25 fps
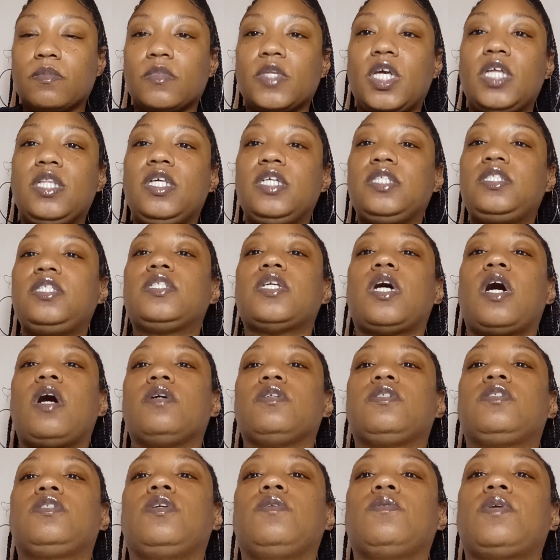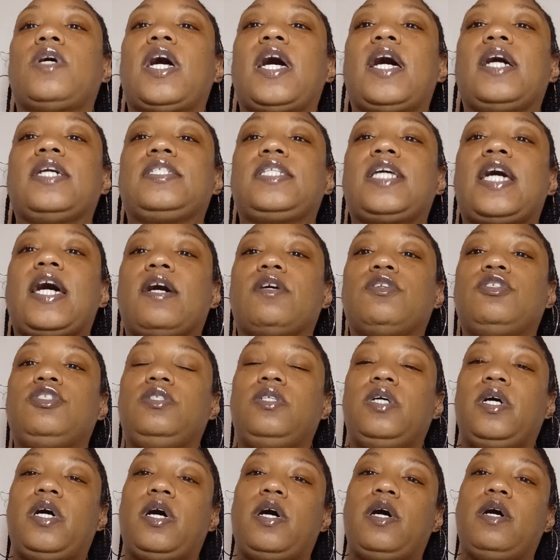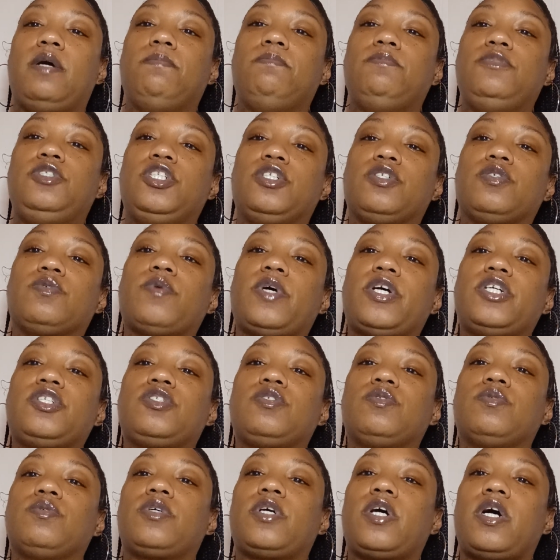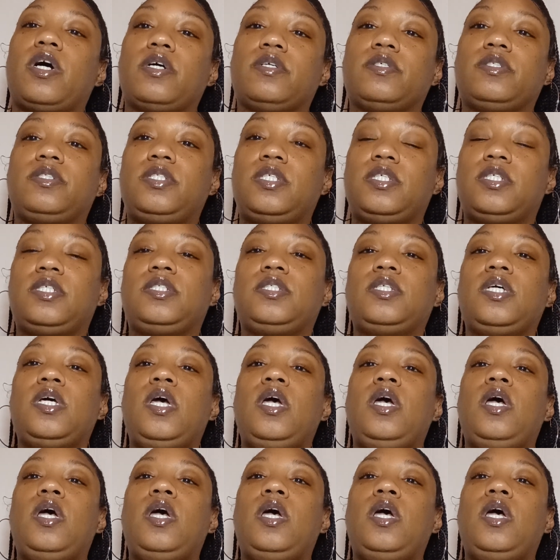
And this is also, guys, how um, generational curses